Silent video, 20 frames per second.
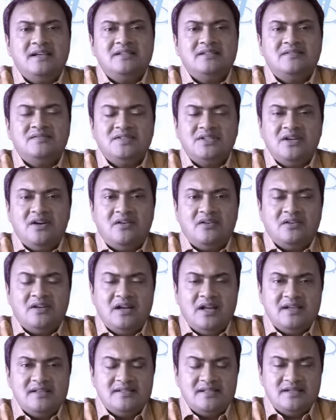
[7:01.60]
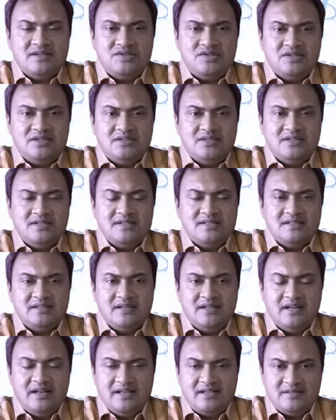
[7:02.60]
of the organization is in
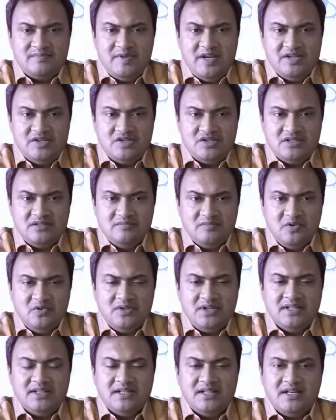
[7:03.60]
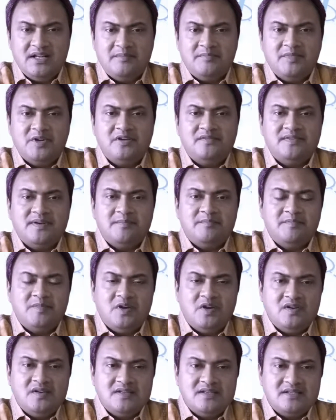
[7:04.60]
an expansion mode and the number of
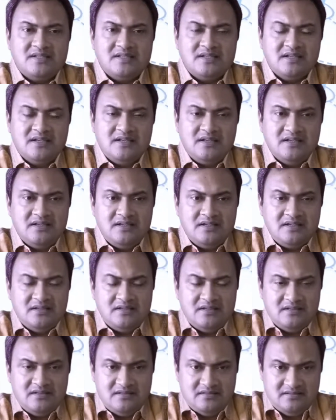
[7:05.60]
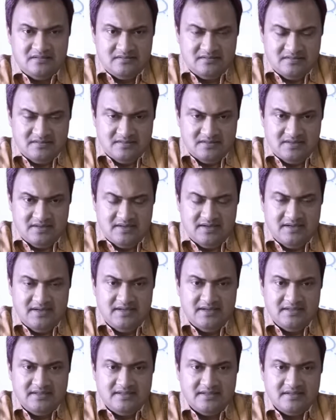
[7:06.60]
employees
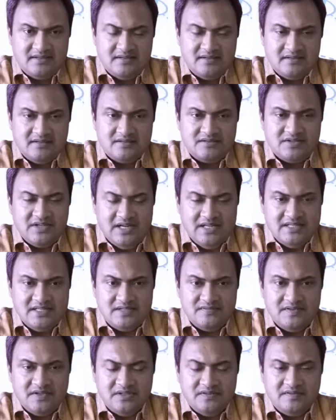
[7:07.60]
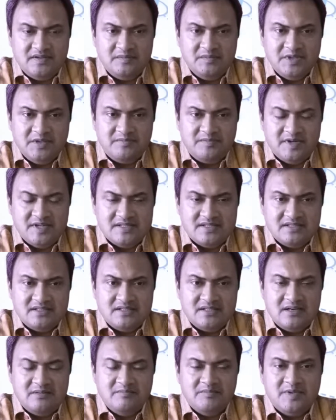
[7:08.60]
are transferred from the
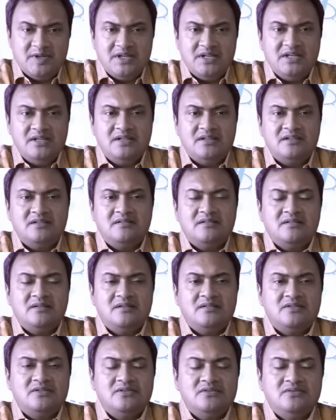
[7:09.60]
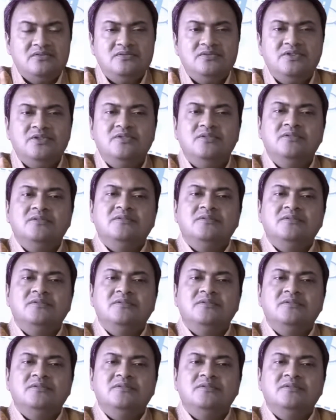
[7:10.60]
present company to